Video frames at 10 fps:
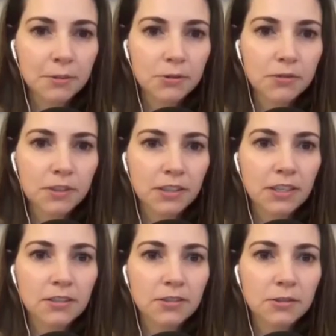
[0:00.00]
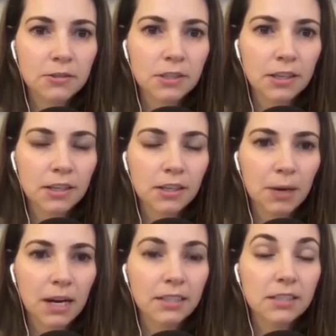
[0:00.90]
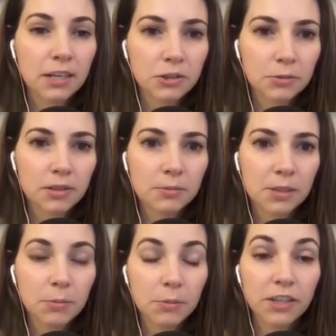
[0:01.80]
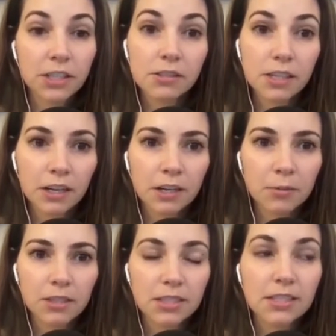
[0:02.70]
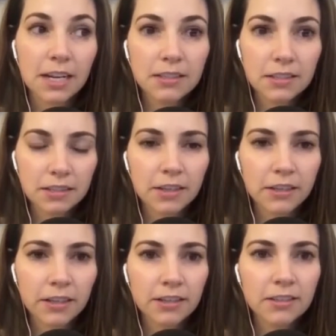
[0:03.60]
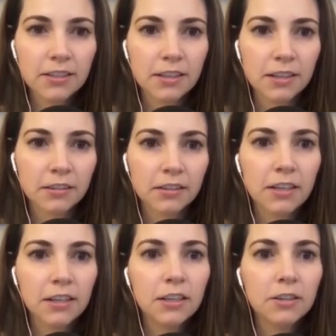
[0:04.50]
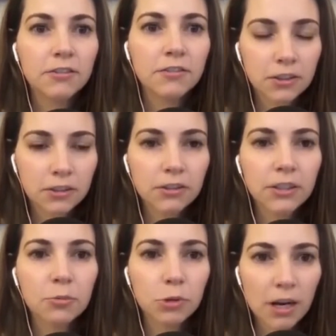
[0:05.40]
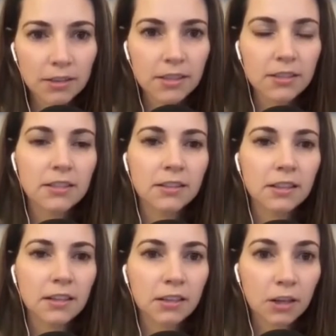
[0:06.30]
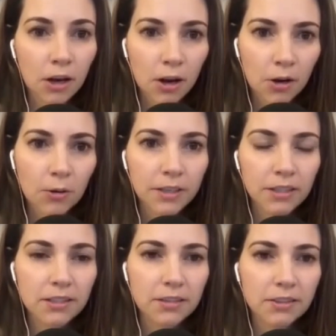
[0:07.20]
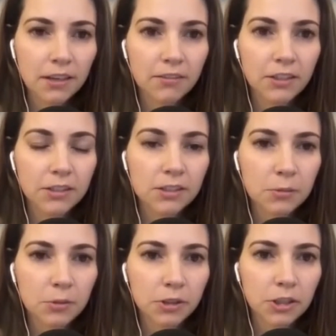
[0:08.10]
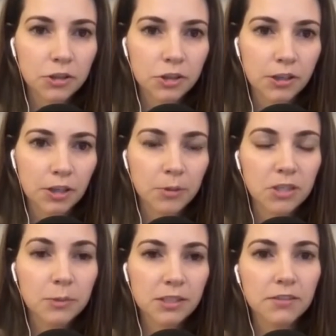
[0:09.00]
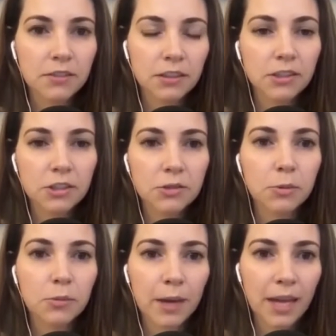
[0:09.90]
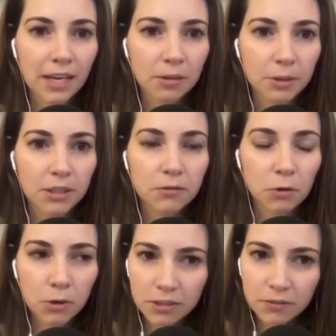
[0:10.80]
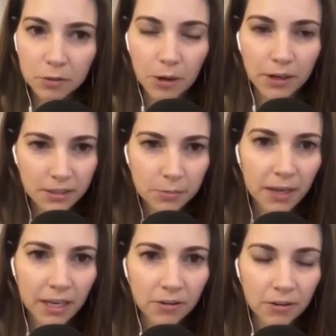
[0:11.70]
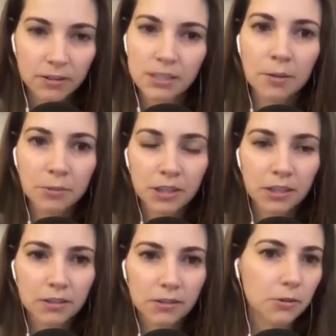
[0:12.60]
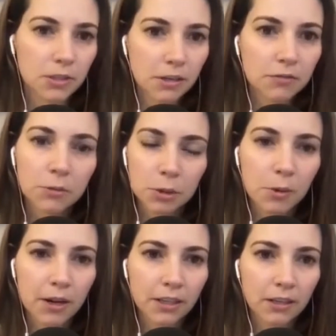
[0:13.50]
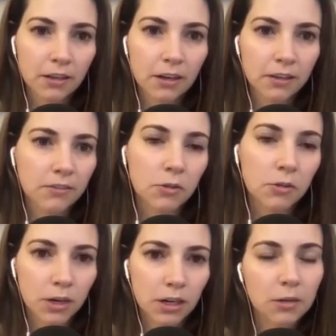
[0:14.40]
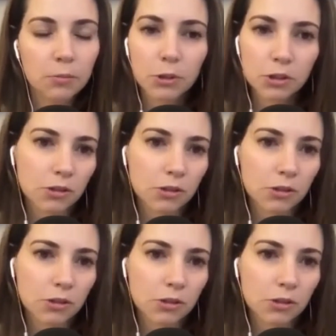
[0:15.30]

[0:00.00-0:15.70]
from those feelings. And so it's like getting back in touch with them can be very scary, but it's necessary to then feel and process and let it go. And it sounds like a very similar journey, but specifically just with pain. Because, of course, if your body's in pain all the time, you're going to dissociate from your body and kind of ignore it and push